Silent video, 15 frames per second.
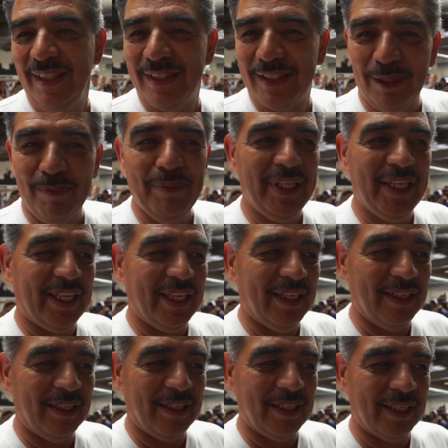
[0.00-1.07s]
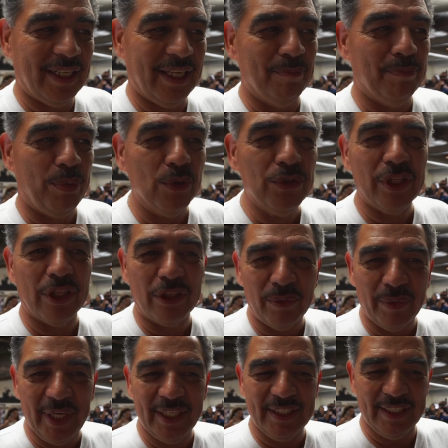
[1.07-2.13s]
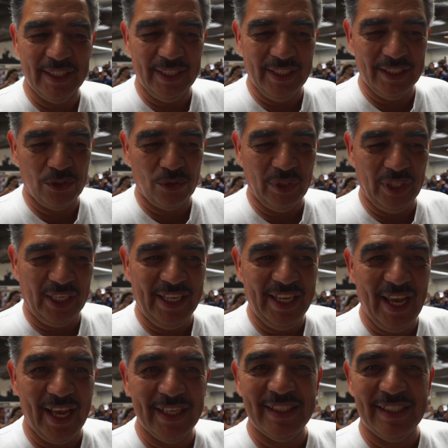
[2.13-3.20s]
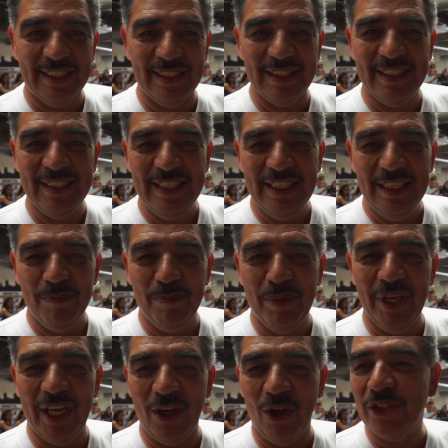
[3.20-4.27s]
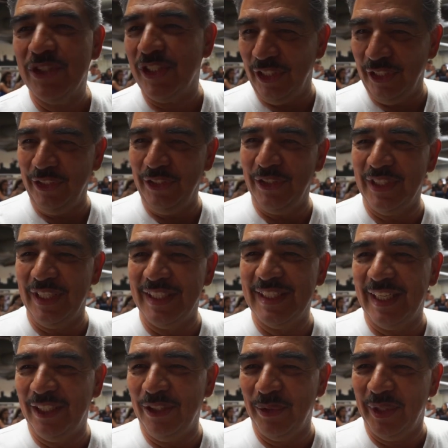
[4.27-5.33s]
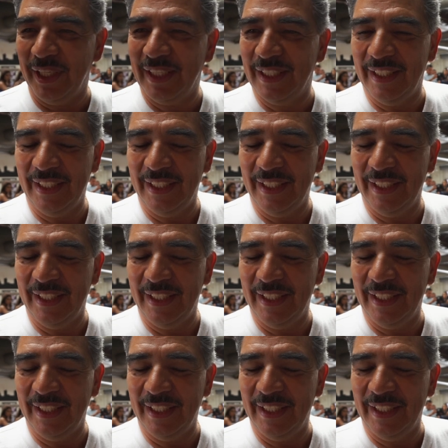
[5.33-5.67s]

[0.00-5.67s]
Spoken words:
Somebody can pose a threat so that he has to be on all cylinders inside the ring.